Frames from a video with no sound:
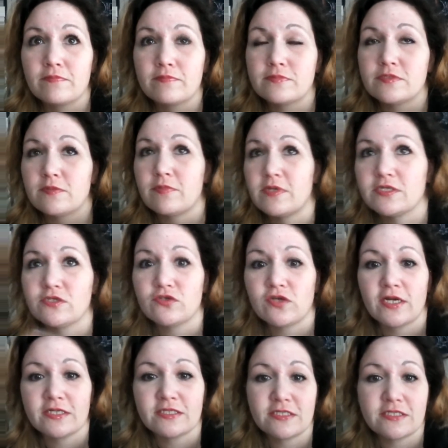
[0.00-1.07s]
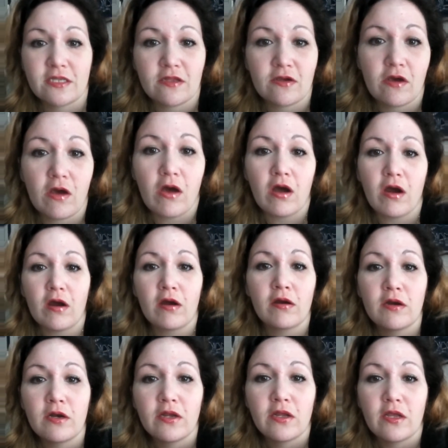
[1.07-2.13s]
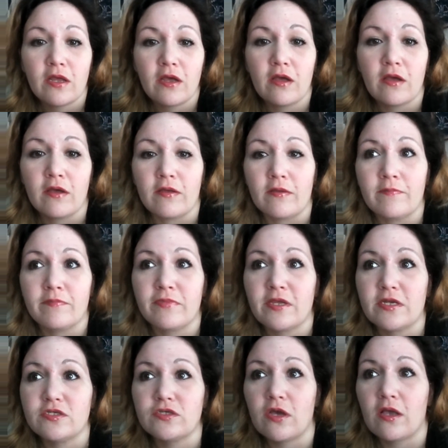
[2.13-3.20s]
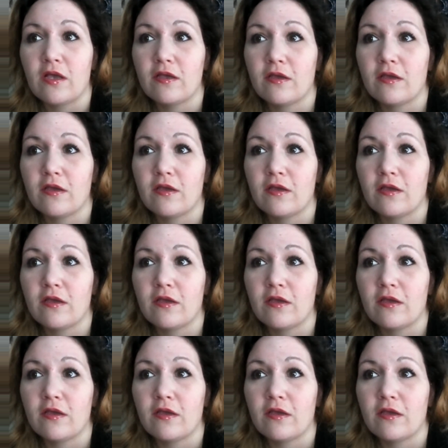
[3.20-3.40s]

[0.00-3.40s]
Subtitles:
somebody's trying to sell a car. They talk